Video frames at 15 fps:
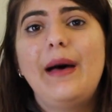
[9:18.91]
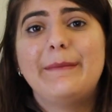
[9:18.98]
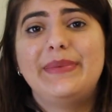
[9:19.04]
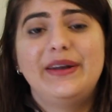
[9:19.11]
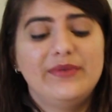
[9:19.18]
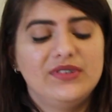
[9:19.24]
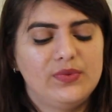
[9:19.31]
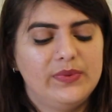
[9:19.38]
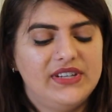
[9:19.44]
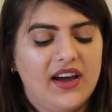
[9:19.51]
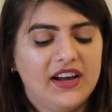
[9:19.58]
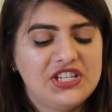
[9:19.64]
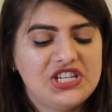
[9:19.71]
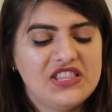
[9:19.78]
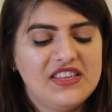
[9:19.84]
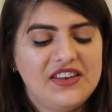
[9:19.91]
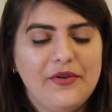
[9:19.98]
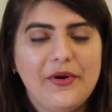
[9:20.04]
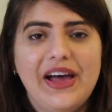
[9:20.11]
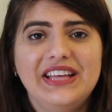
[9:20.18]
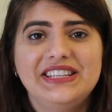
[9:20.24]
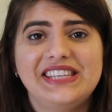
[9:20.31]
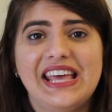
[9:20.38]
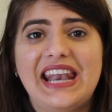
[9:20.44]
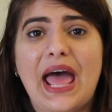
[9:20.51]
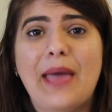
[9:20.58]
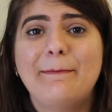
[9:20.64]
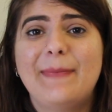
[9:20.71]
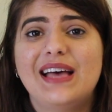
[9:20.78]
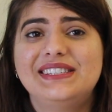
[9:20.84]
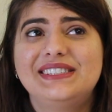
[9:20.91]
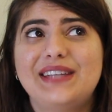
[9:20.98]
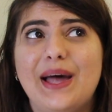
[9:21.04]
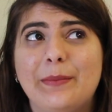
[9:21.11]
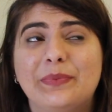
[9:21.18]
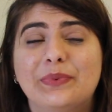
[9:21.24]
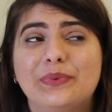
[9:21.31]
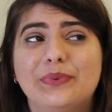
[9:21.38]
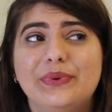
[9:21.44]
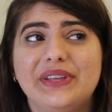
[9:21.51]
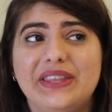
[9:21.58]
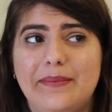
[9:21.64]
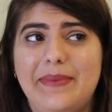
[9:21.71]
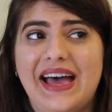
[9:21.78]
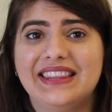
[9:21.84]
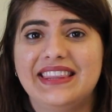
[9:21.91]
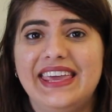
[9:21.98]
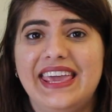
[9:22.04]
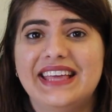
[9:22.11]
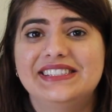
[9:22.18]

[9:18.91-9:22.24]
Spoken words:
but it was reduction lino cuts, and I messed up really badly.